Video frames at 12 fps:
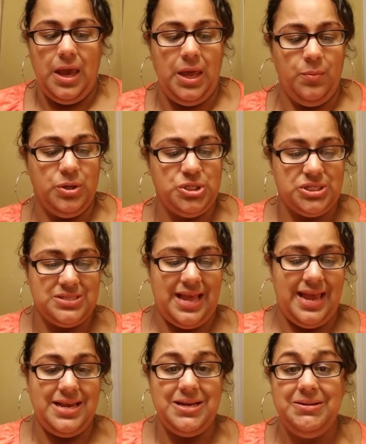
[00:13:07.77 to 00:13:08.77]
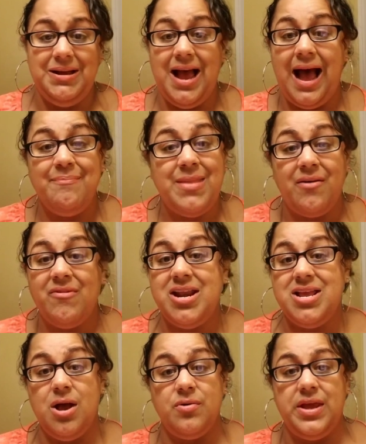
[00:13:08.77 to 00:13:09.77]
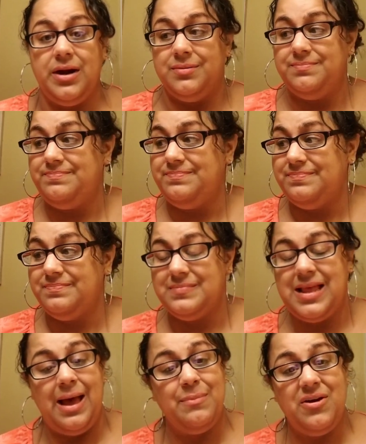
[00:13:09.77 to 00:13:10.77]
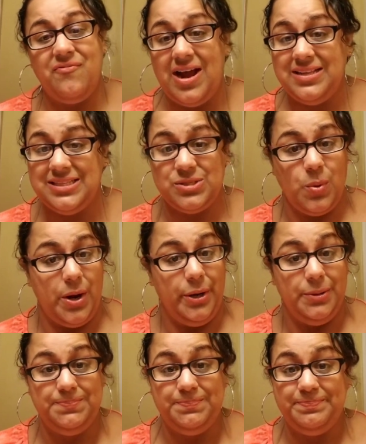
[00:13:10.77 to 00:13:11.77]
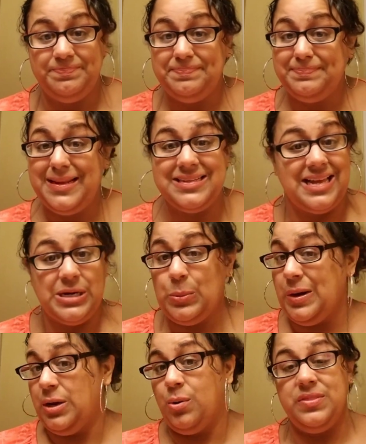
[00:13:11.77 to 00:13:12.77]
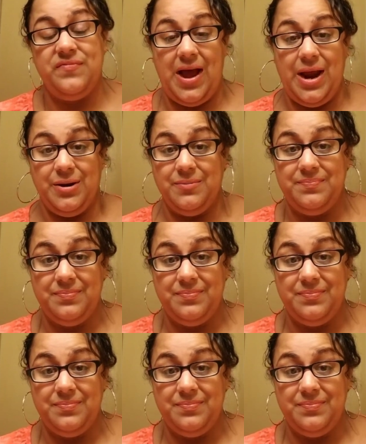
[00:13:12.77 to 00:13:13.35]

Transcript: And we're just like, I'm not ready to go there. I'm going to fight this water because I don't want to go in the fire.